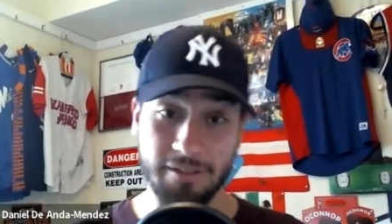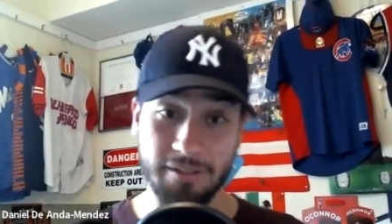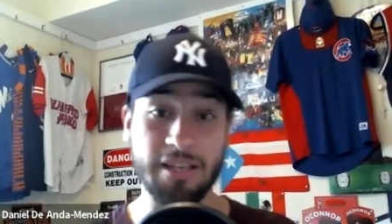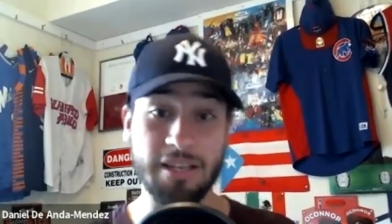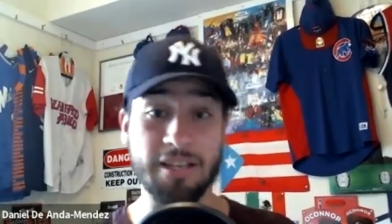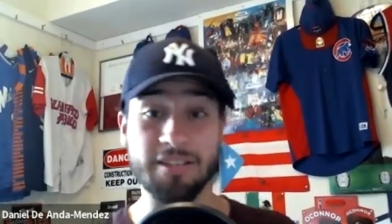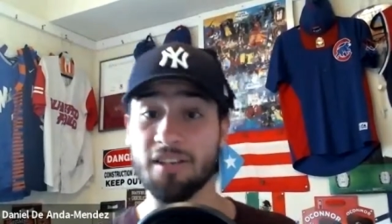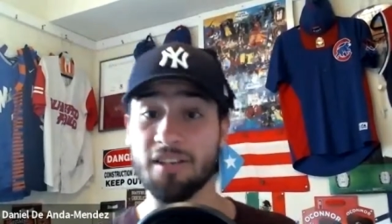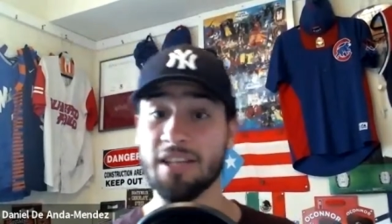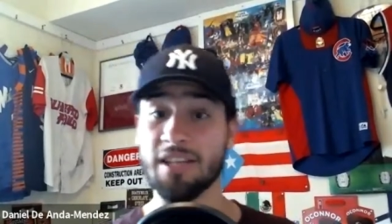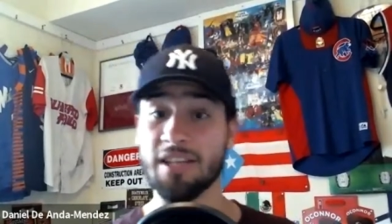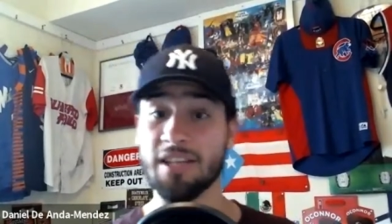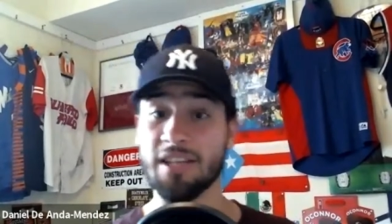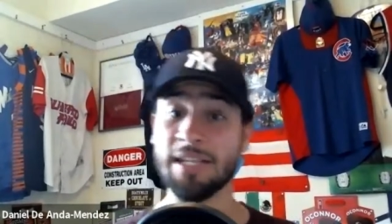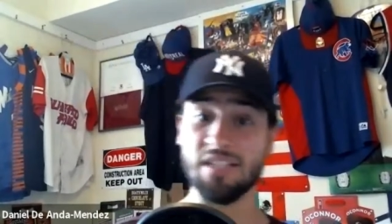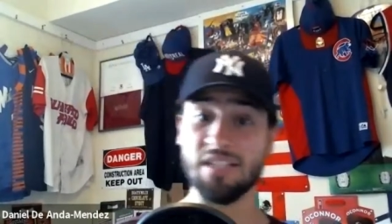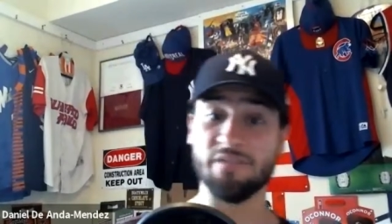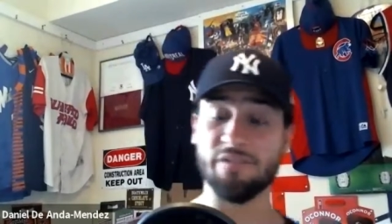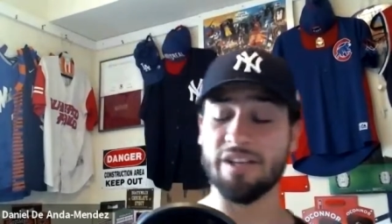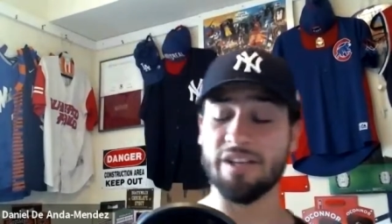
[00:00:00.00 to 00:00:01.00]
Yes, the
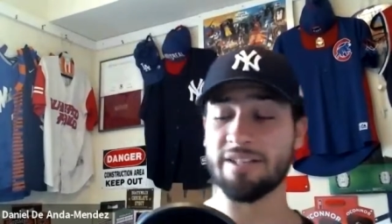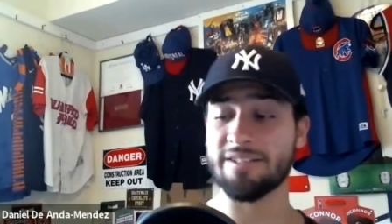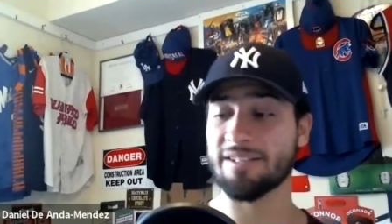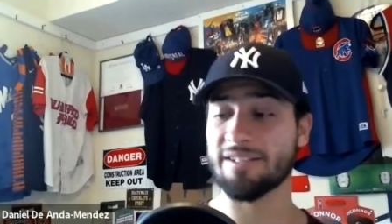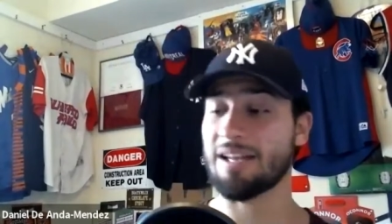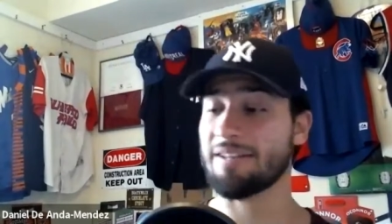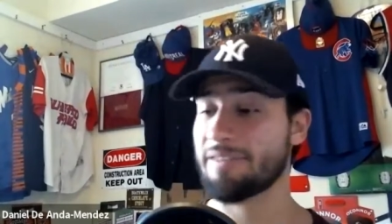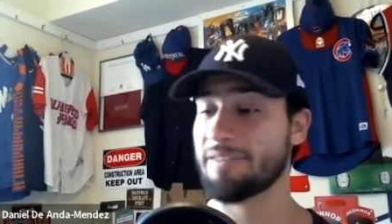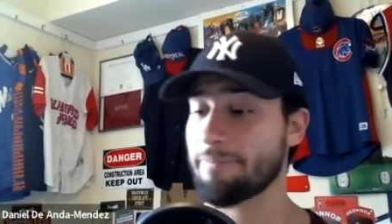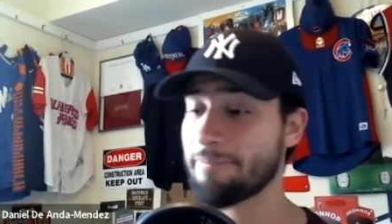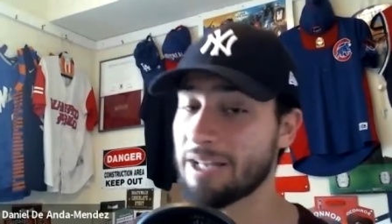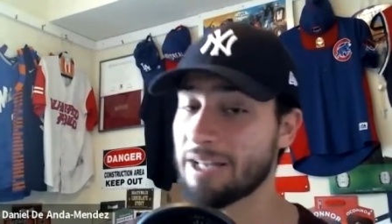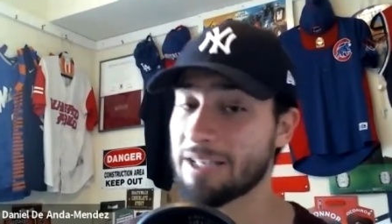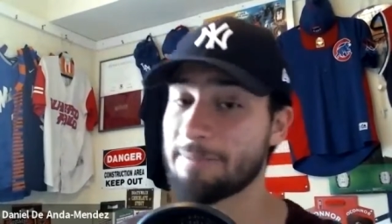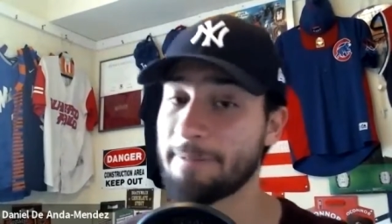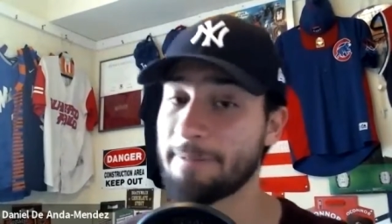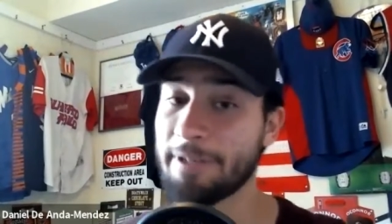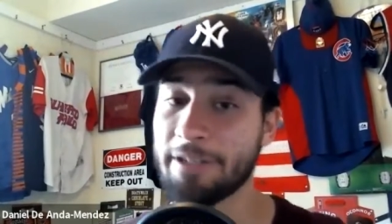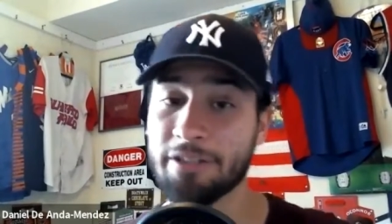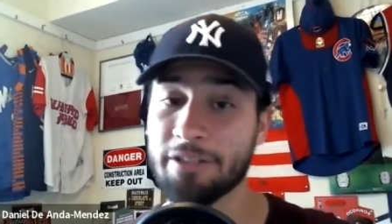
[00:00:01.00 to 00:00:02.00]
Yankees fans got the
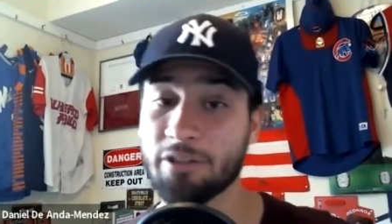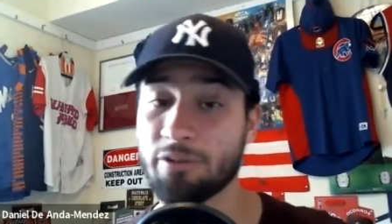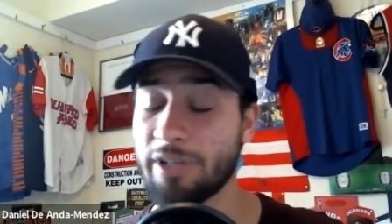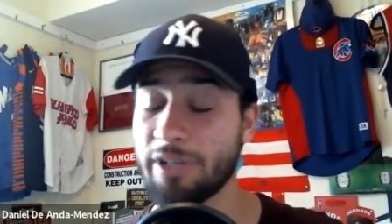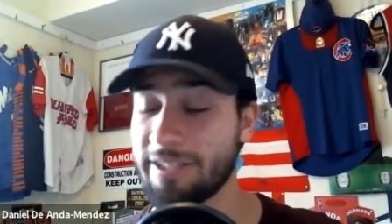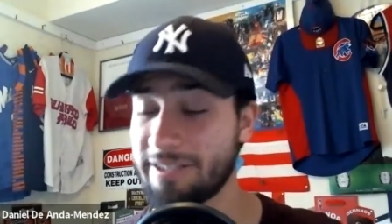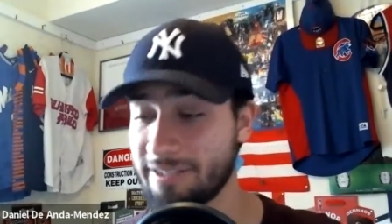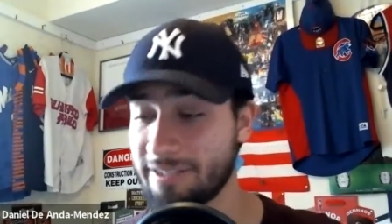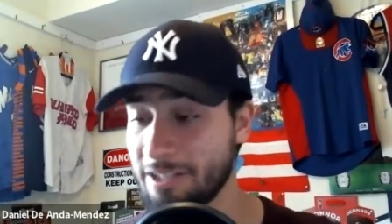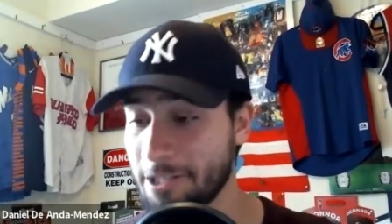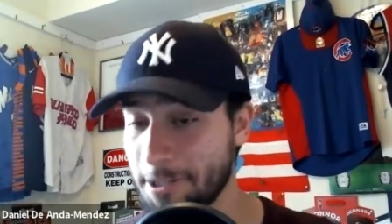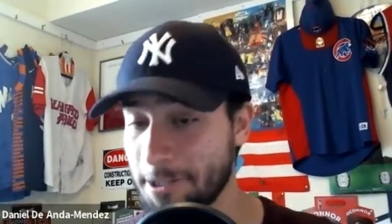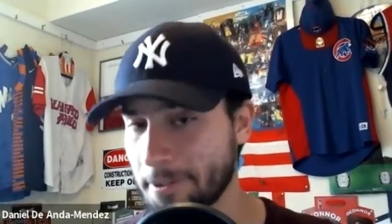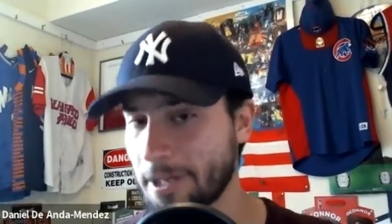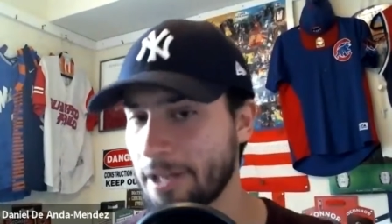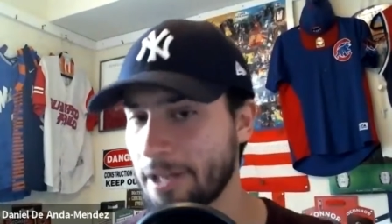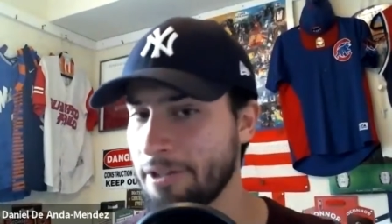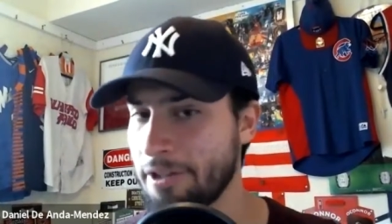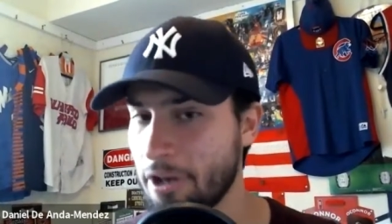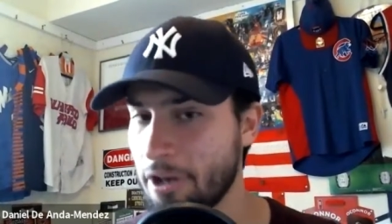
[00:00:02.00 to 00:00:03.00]
Mets being a great team.
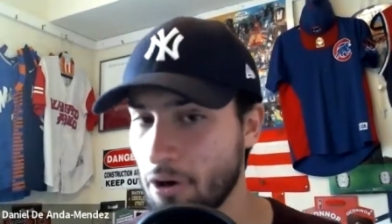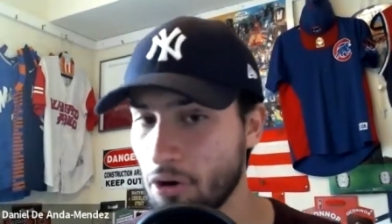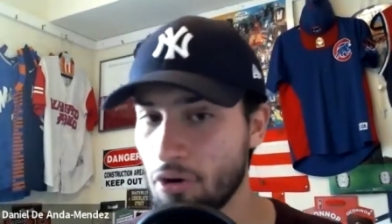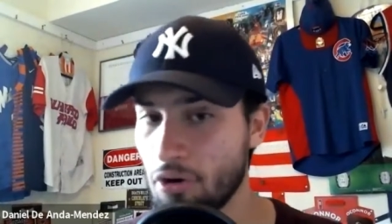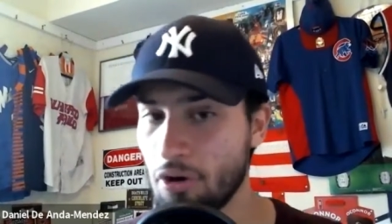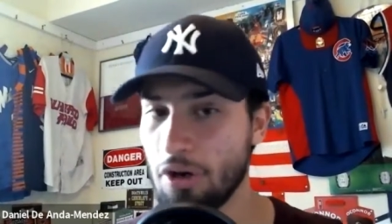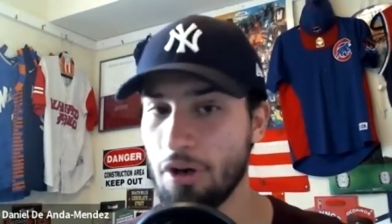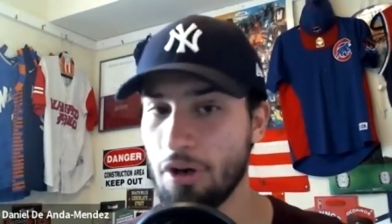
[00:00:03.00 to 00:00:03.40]
I know.